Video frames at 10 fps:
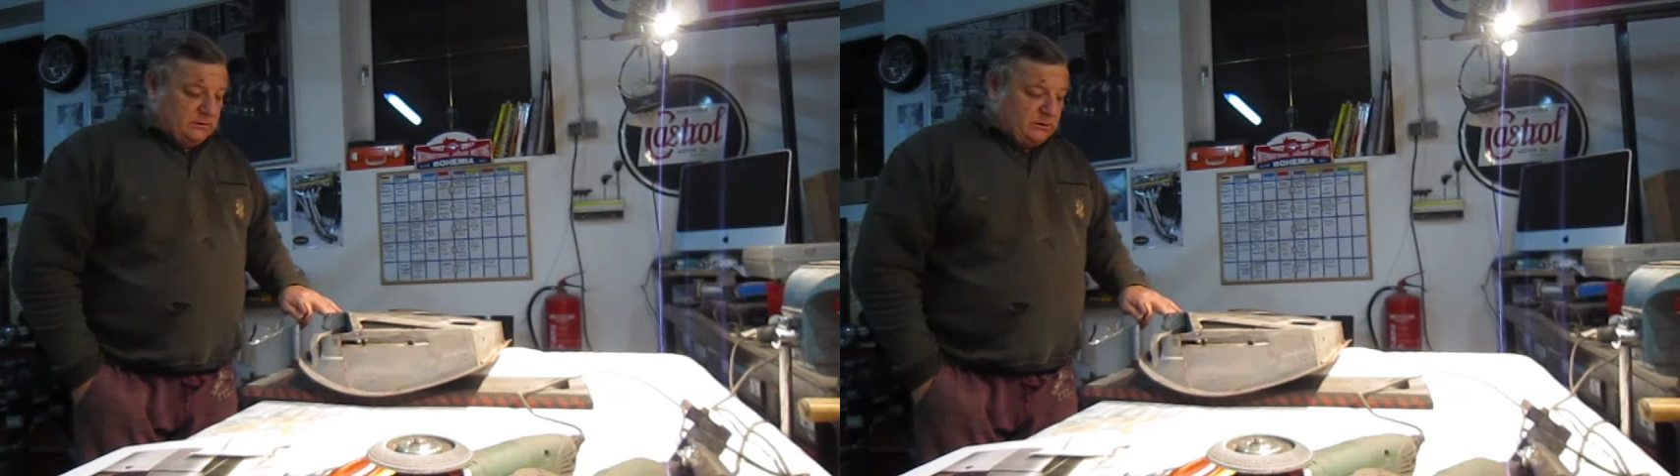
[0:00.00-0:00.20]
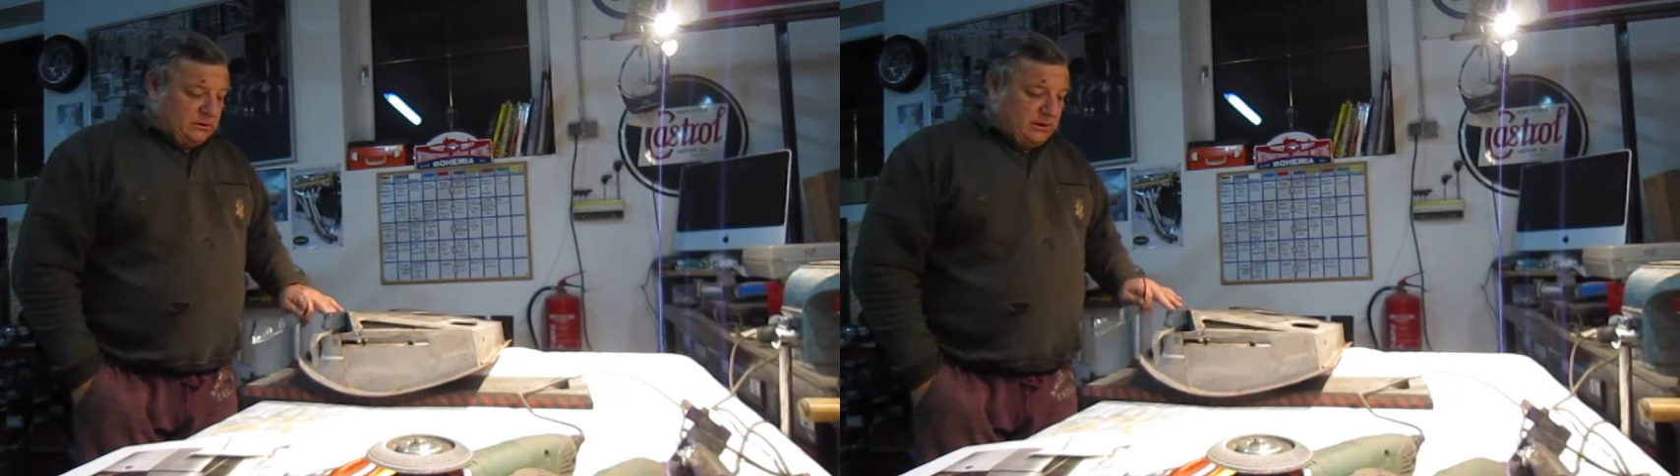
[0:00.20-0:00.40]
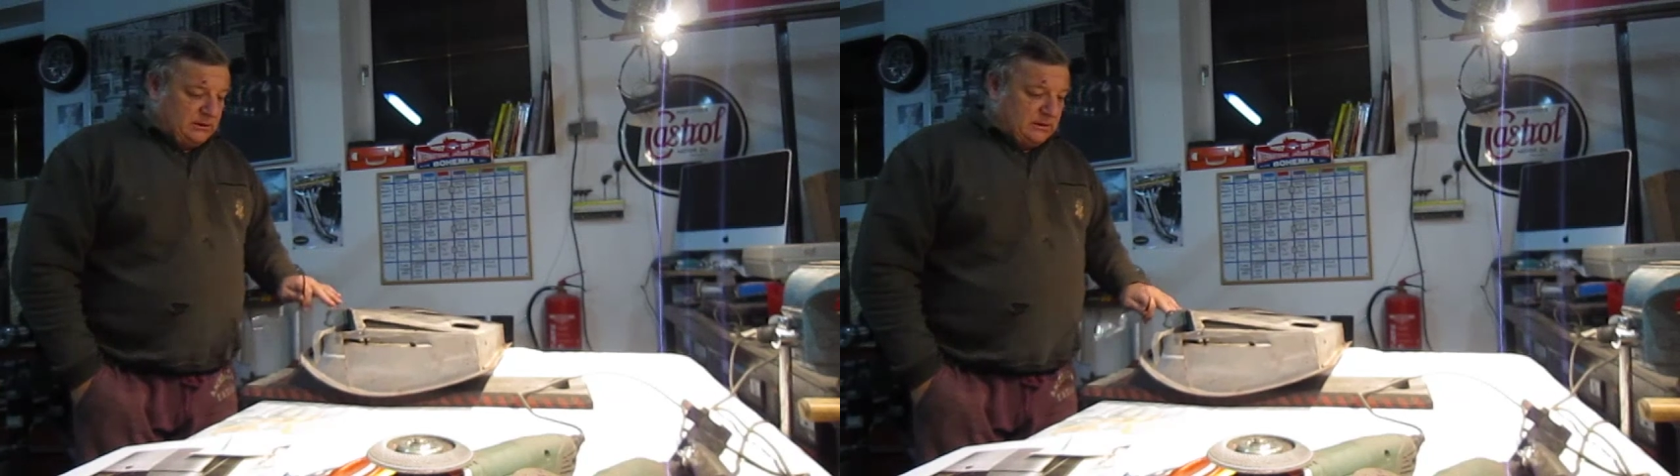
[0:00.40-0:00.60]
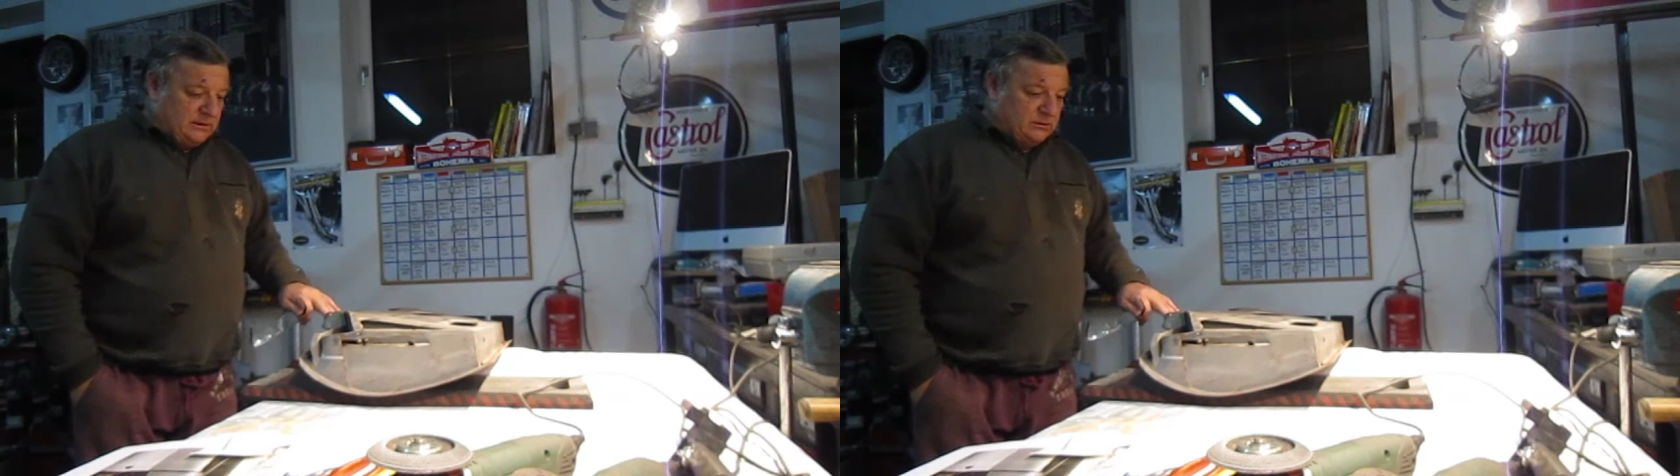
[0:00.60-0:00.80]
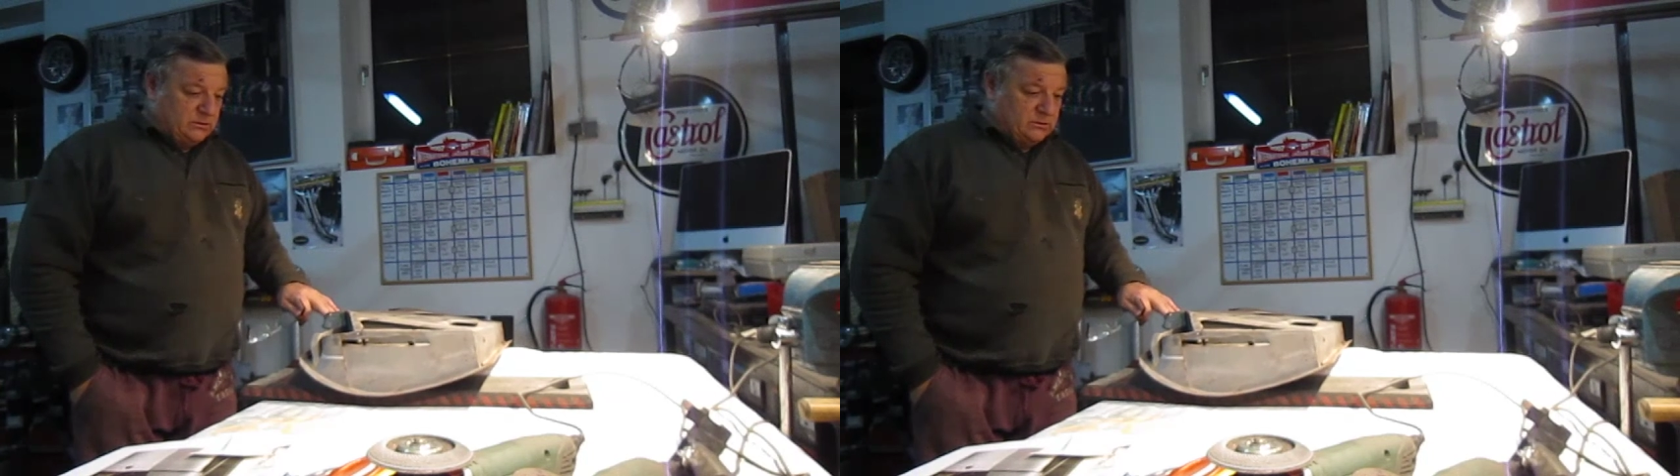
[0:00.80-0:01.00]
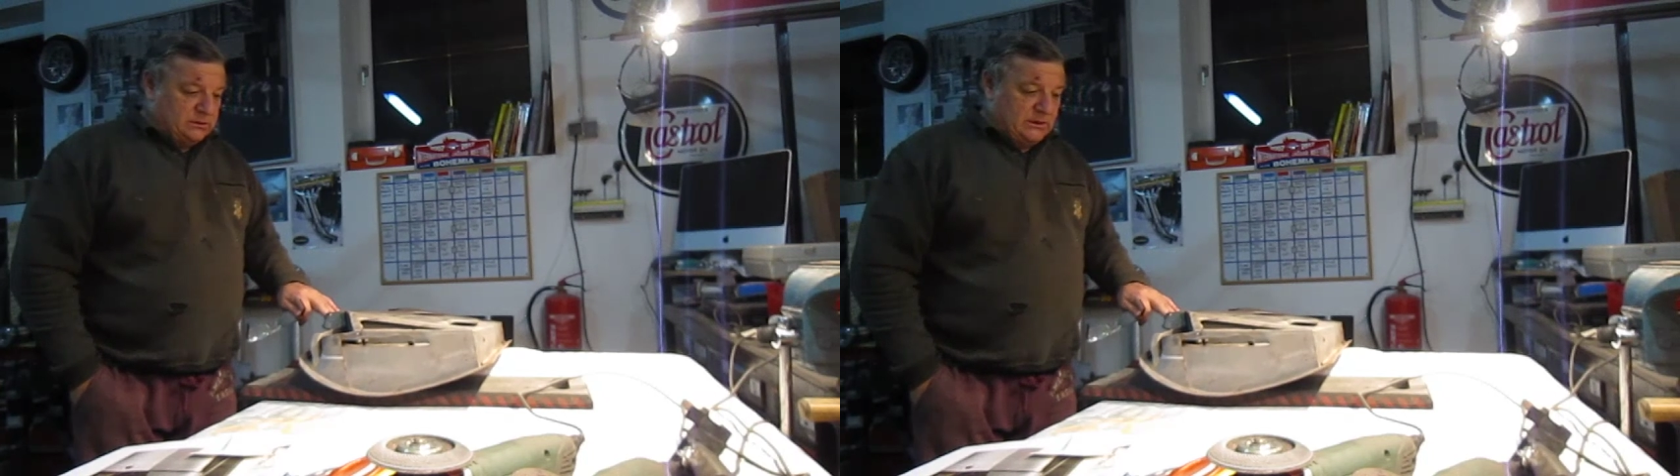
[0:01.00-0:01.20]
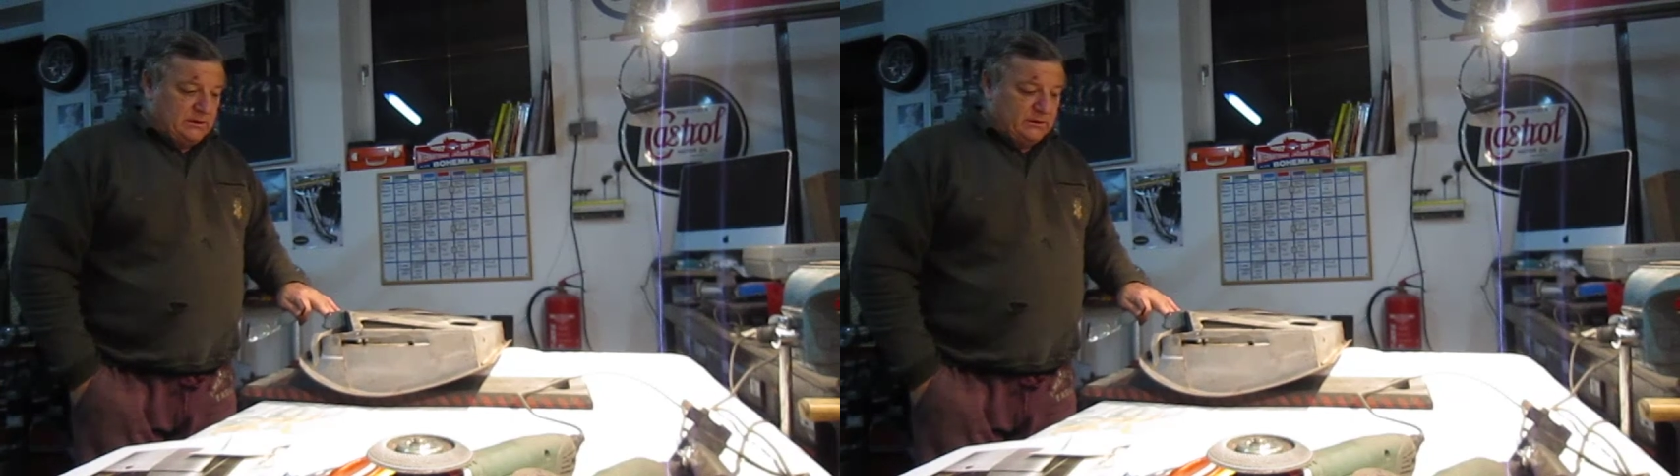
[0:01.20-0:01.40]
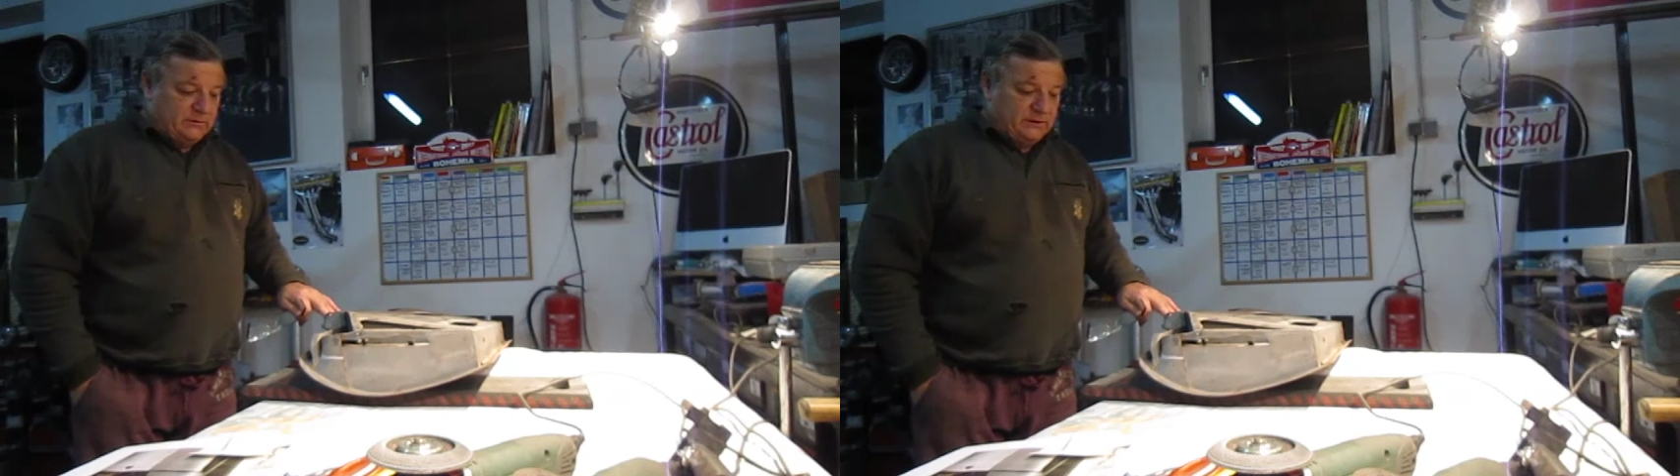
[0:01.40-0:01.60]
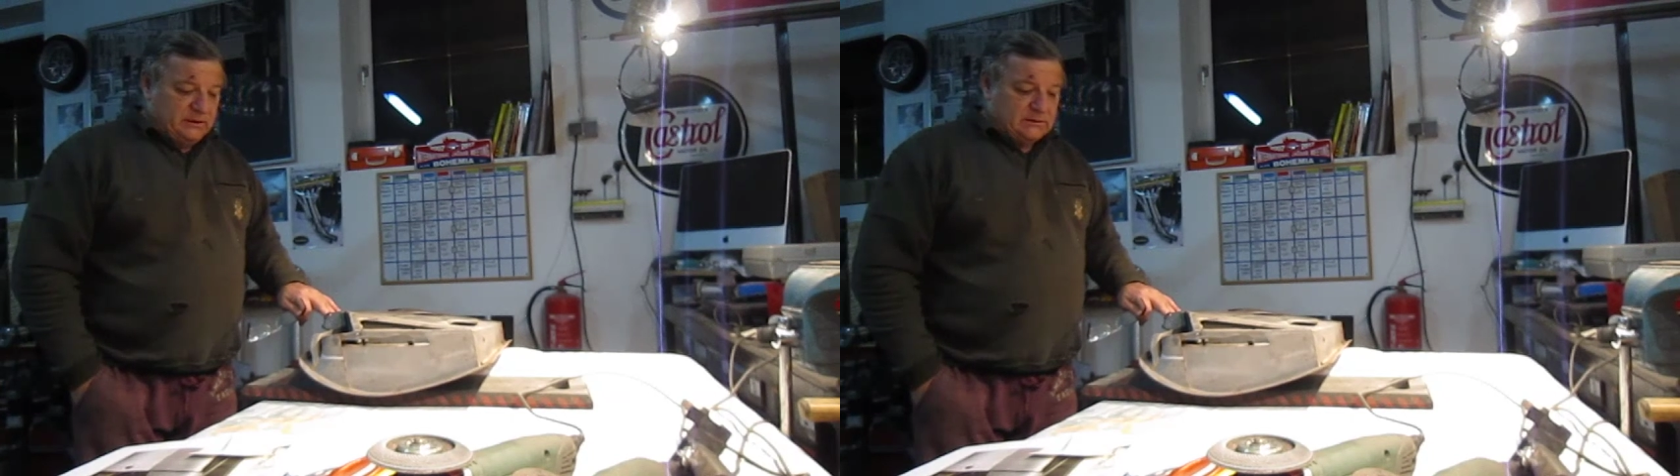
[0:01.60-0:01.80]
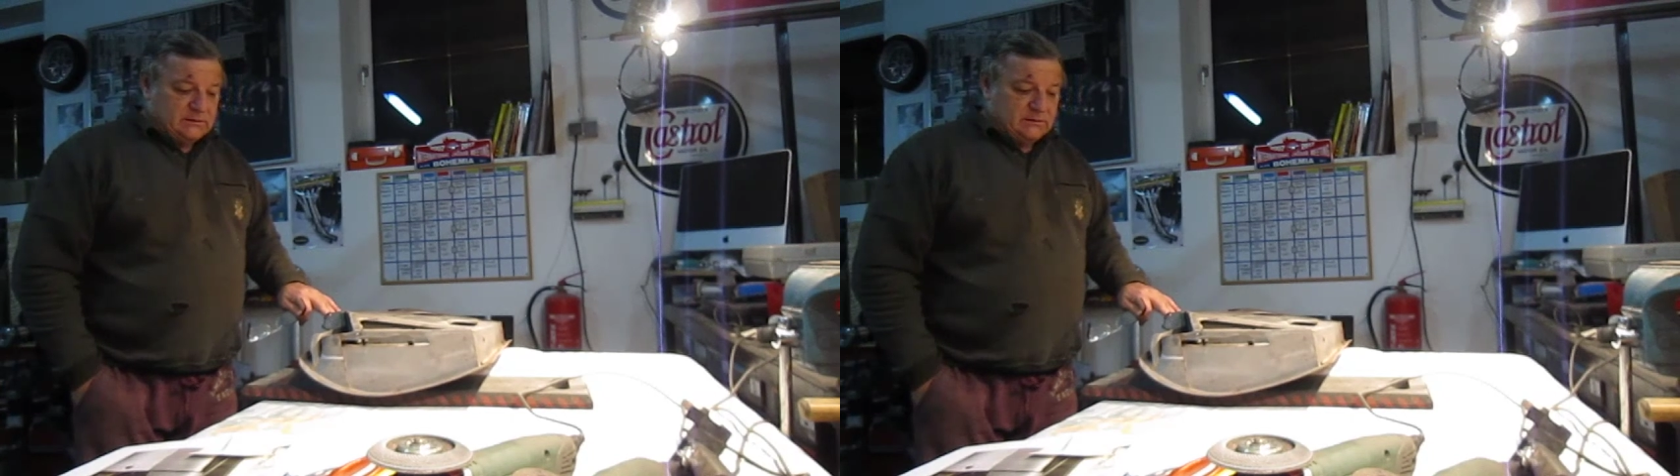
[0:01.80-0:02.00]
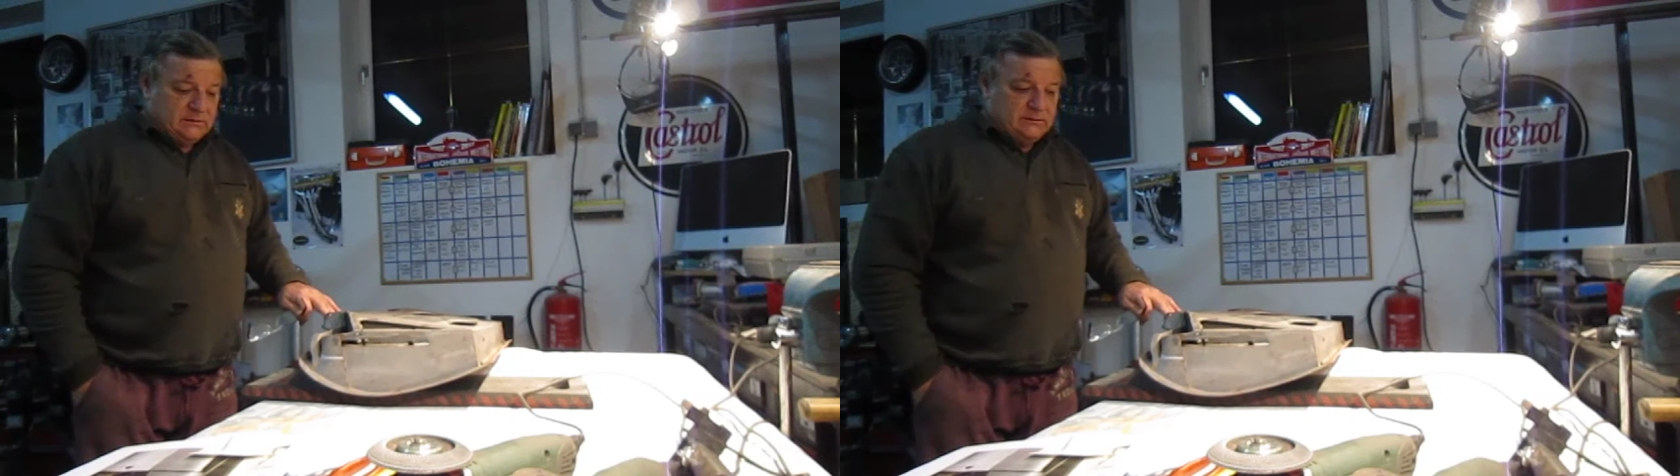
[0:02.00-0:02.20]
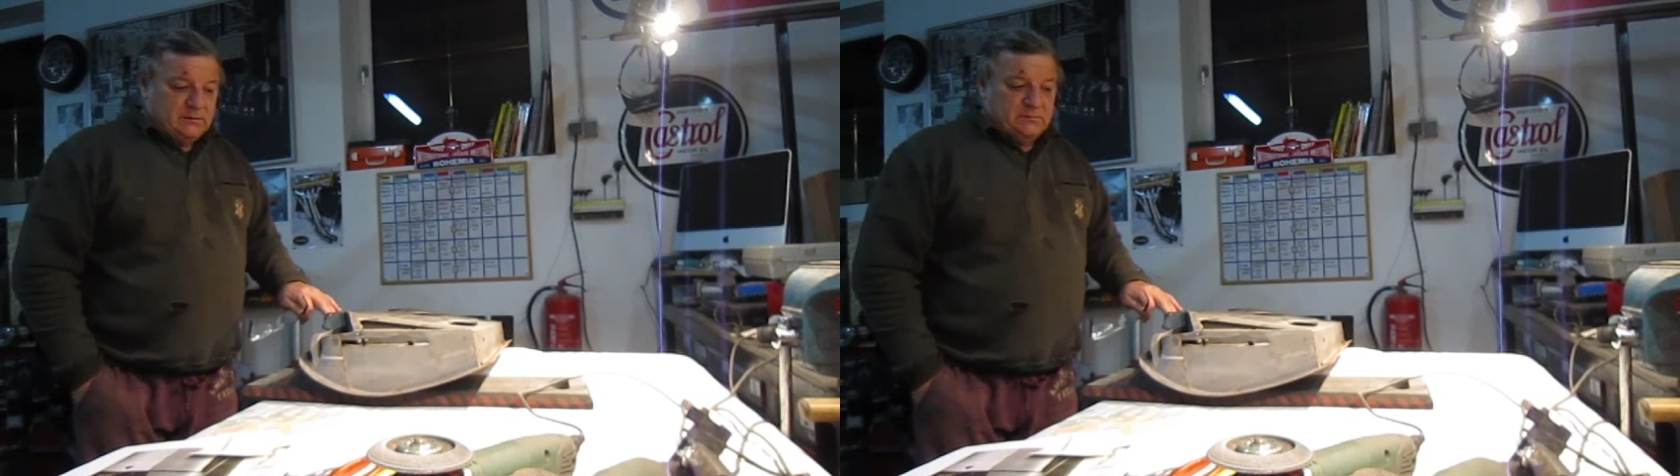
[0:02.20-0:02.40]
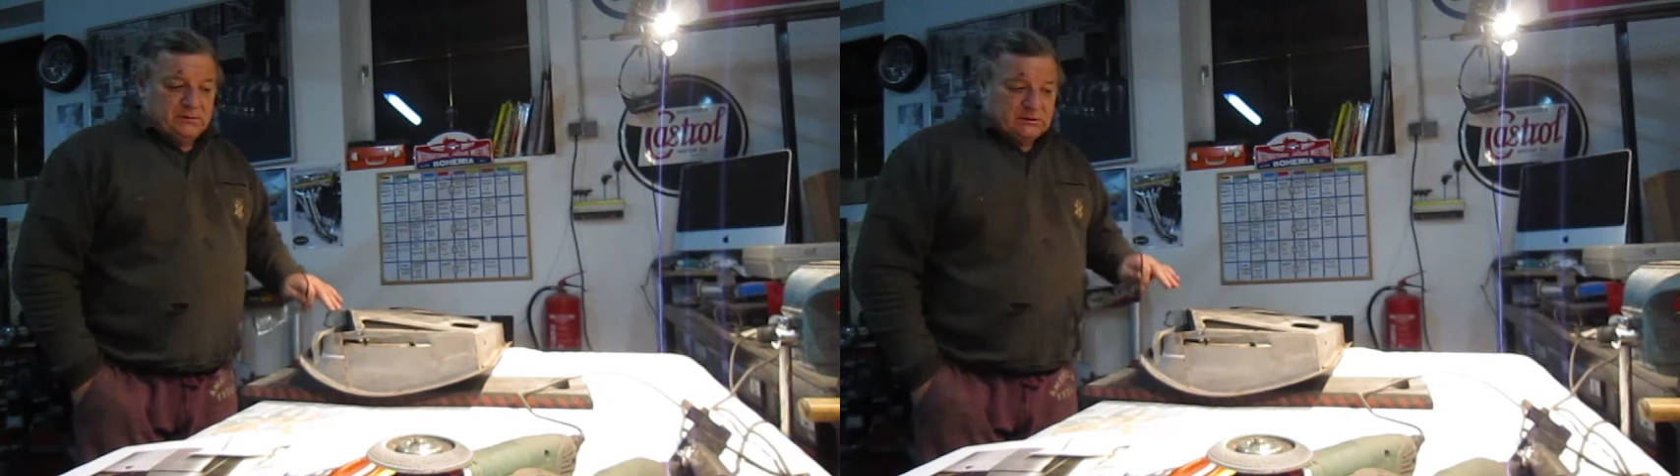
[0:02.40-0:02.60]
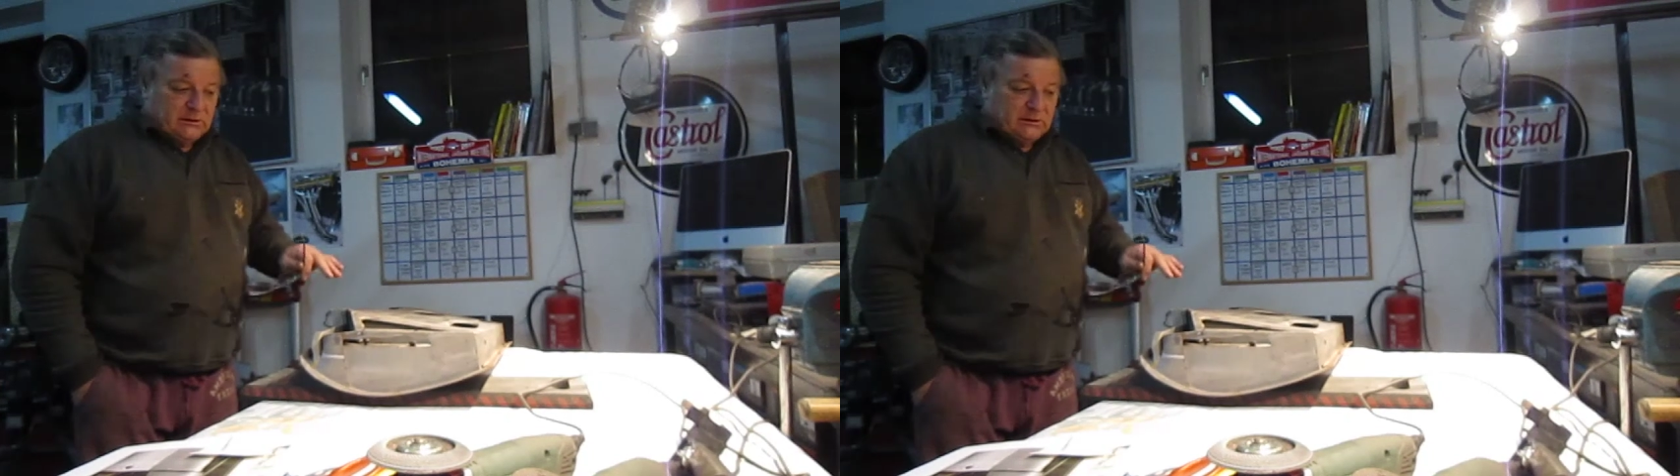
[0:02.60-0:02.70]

show you how to take the door skin off this, but